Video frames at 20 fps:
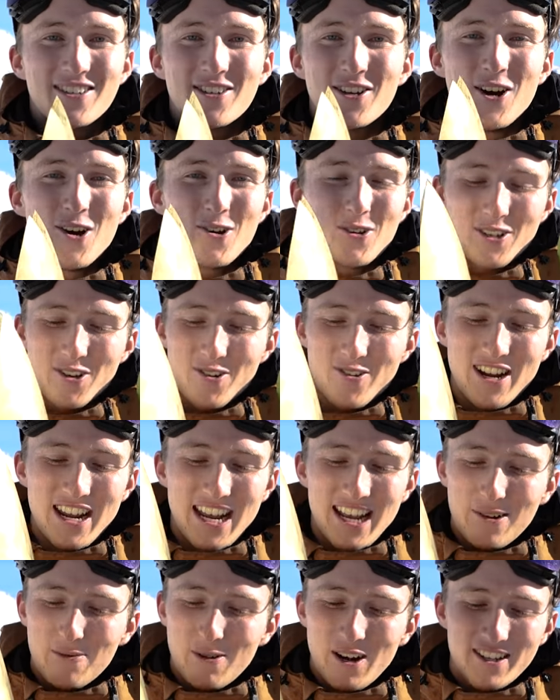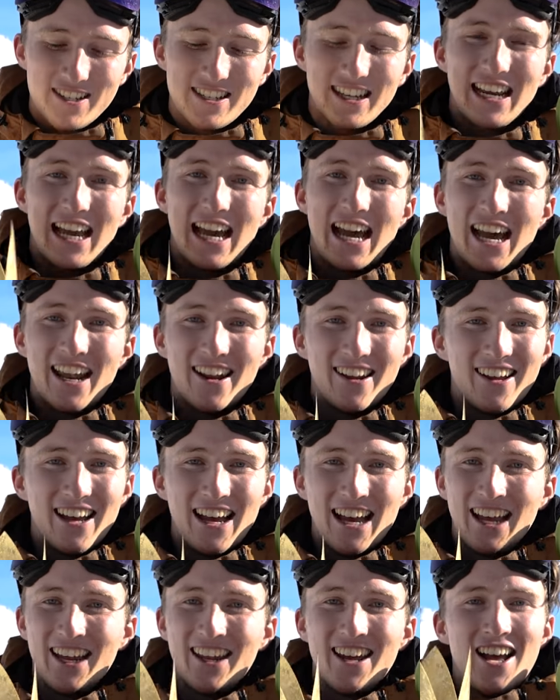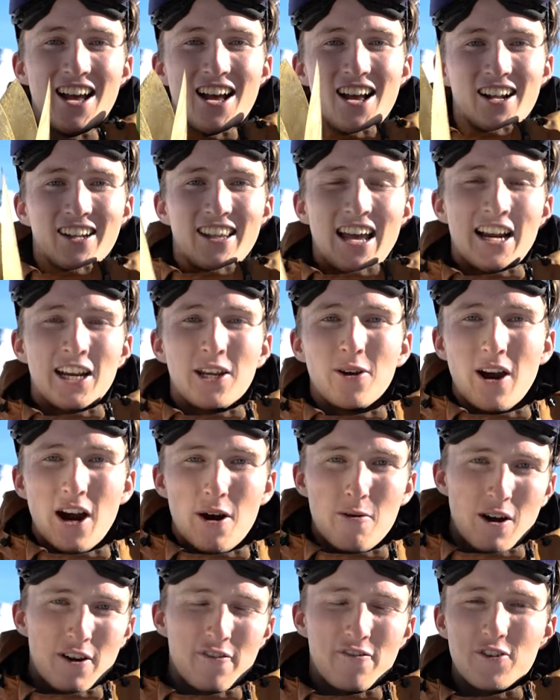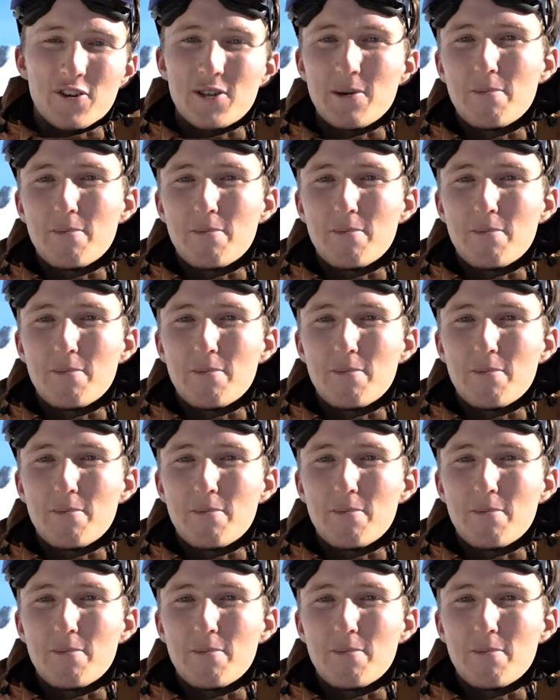So surreal once again. Hey, thank you everyone for